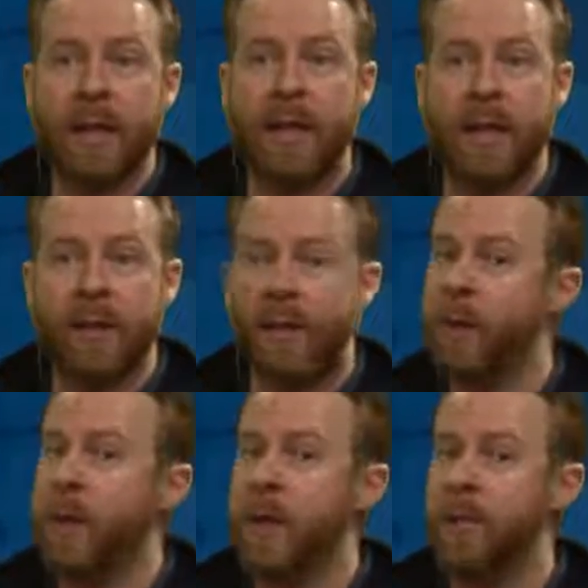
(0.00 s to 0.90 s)
o'clock,
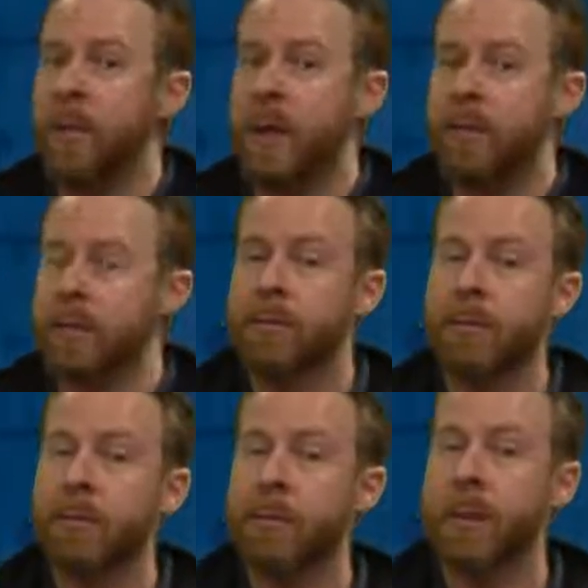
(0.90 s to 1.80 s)
30 minutes from now,
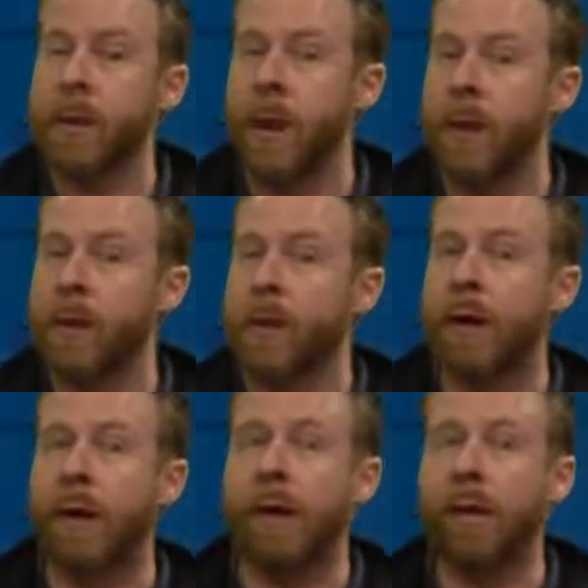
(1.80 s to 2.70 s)
learn about
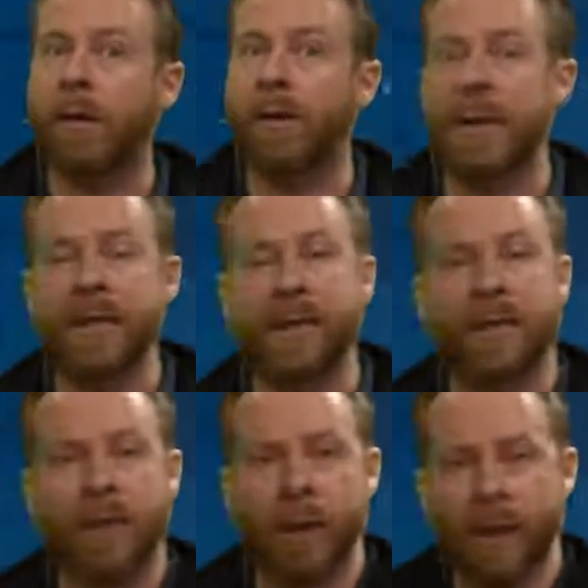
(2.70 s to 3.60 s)
all kinds of
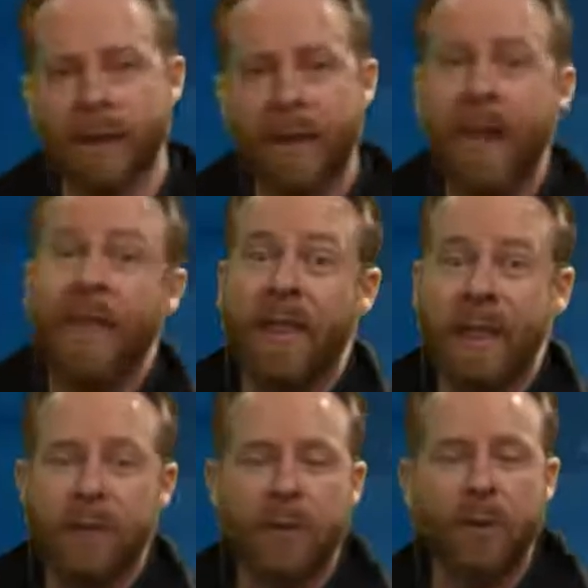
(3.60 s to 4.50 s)
invertebrates.
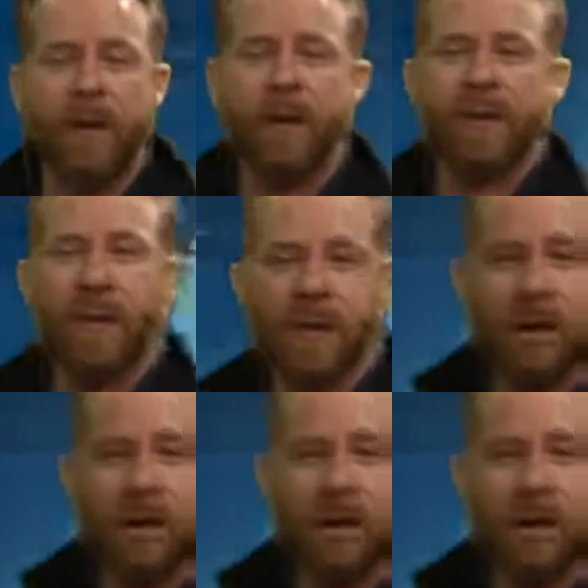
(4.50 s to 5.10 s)
Thanks for joining us on